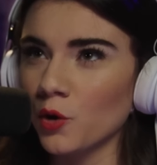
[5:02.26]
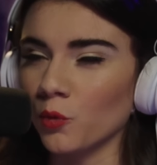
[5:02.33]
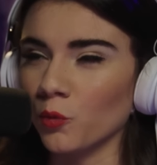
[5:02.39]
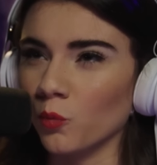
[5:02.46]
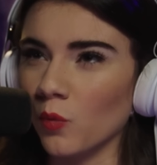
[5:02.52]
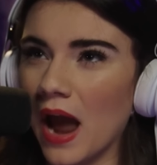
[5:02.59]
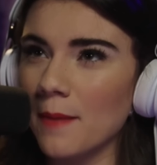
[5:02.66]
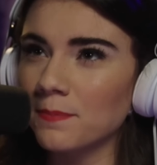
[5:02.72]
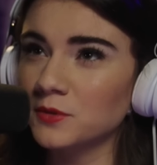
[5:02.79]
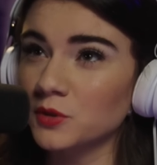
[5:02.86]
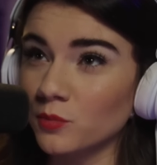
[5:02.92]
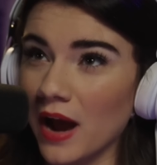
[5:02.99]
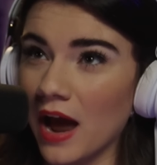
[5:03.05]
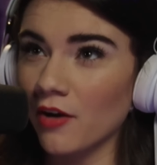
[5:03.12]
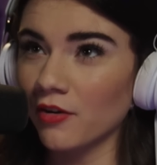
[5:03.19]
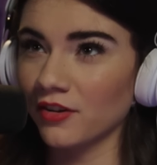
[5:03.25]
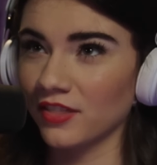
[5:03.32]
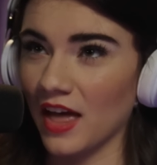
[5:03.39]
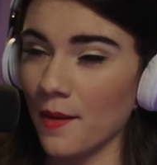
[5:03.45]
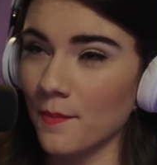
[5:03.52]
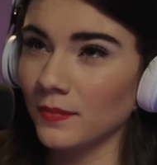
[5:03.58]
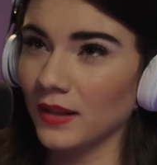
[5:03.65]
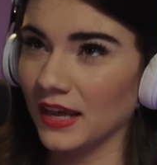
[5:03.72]
wrapped around
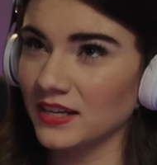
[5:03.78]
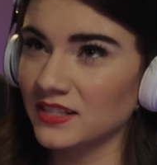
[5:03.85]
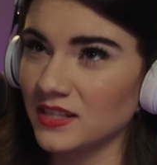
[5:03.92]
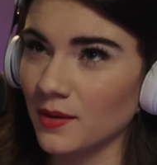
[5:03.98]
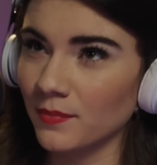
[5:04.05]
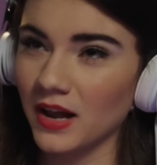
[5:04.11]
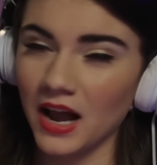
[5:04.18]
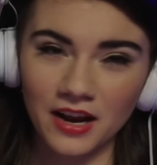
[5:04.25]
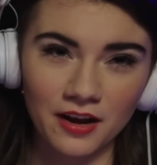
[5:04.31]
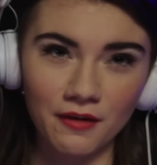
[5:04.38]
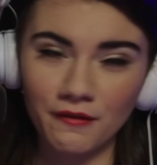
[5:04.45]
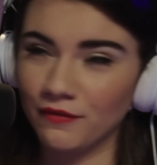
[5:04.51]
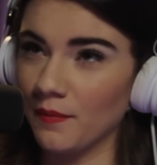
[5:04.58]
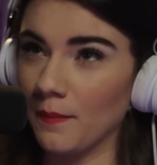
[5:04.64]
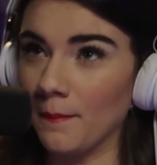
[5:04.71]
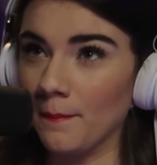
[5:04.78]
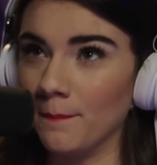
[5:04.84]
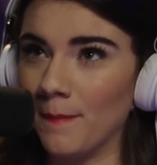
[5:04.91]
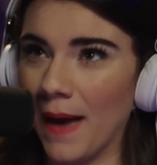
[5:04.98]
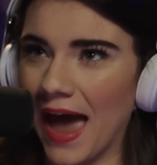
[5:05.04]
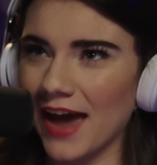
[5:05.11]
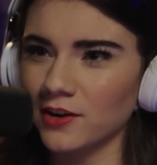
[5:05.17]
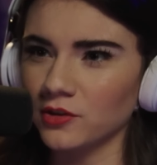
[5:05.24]
them like some kind of
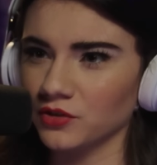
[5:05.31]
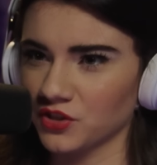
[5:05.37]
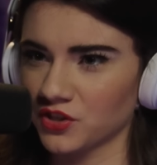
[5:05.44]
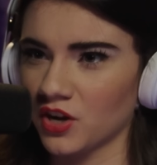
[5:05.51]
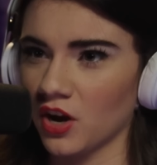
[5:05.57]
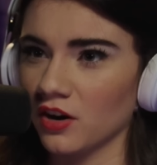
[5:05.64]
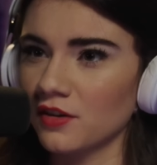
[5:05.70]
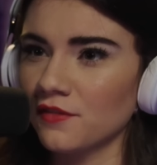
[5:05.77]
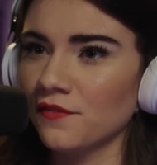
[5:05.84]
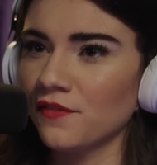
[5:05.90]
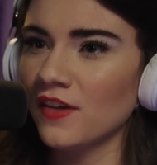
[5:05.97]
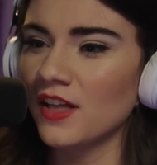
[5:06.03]
battle scarf.